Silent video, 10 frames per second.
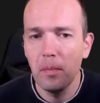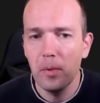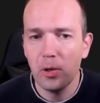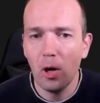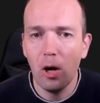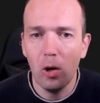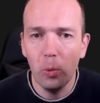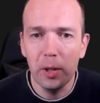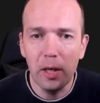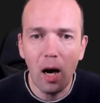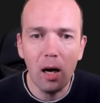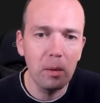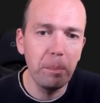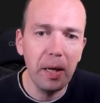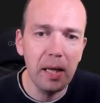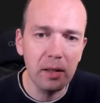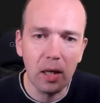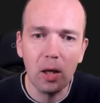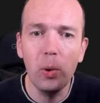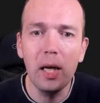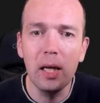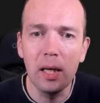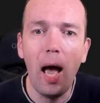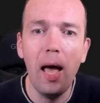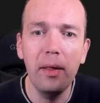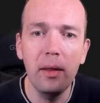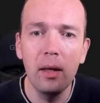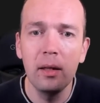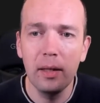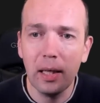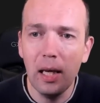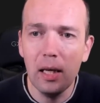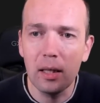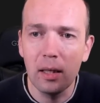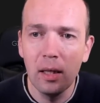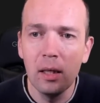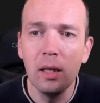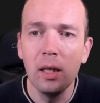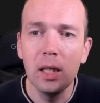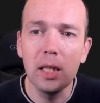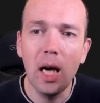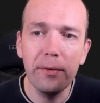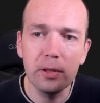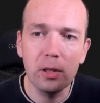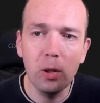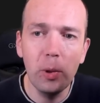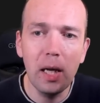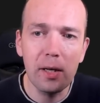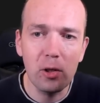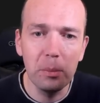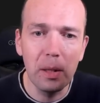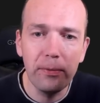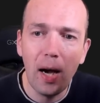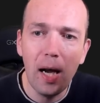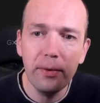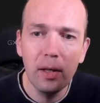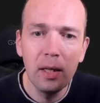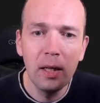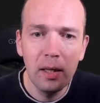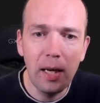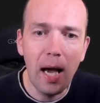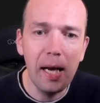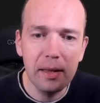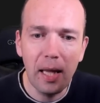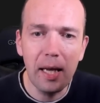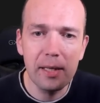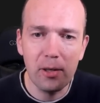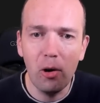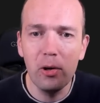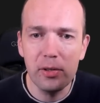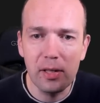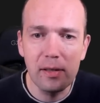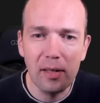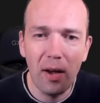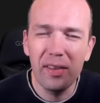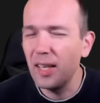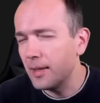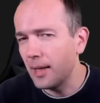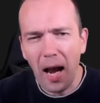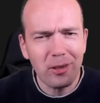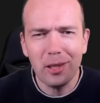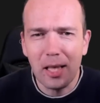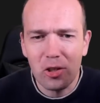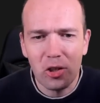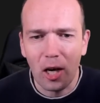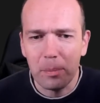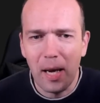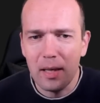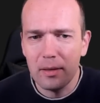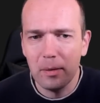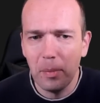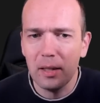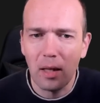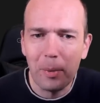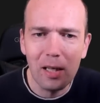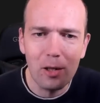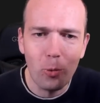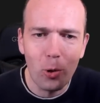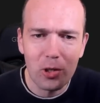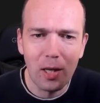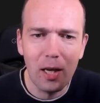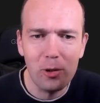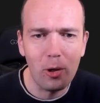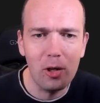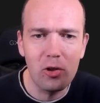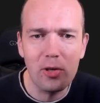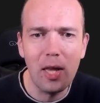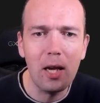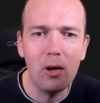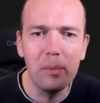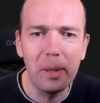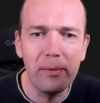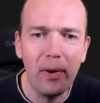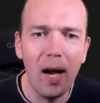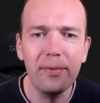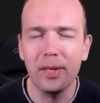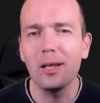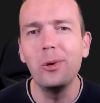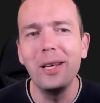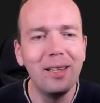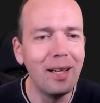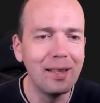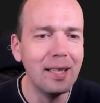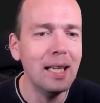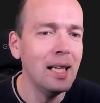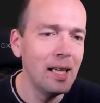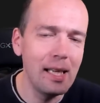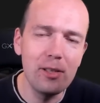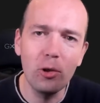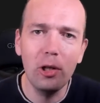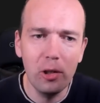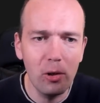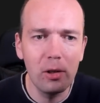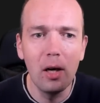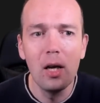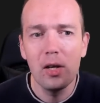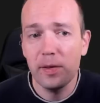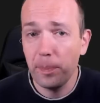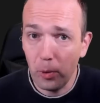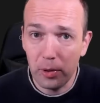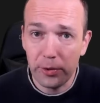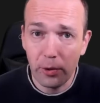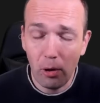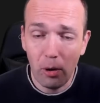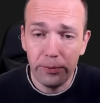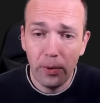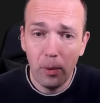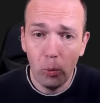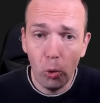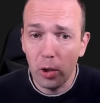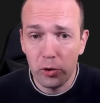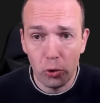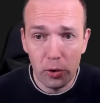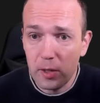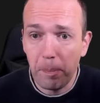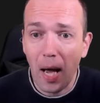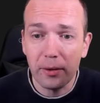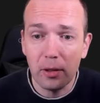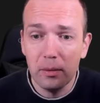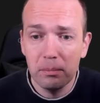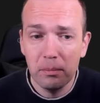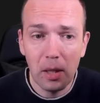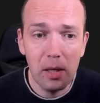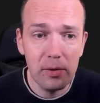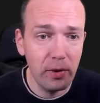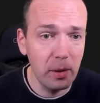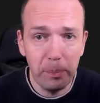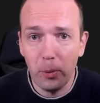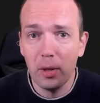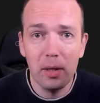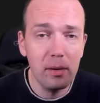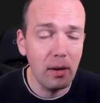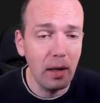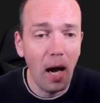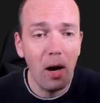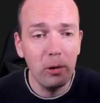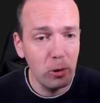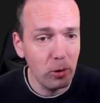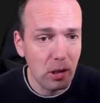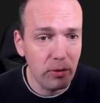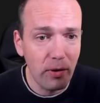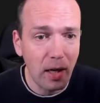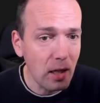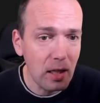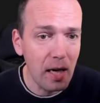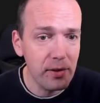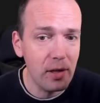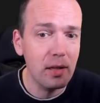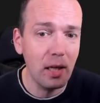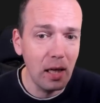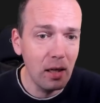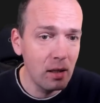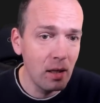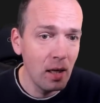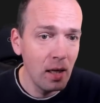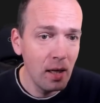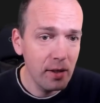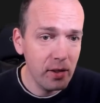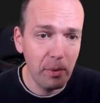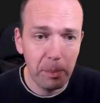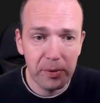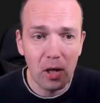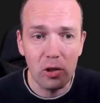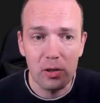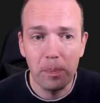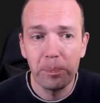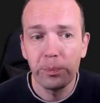So we are pinning the queen and the king. And after queen takes on b5, knight takes on c7 is actually a checkmate. But I mean, in the worst case, you can just take on b5, the queen, and enjoy your spoils of war. So this pattern is very important, and now you're going to recognize it in similar positions.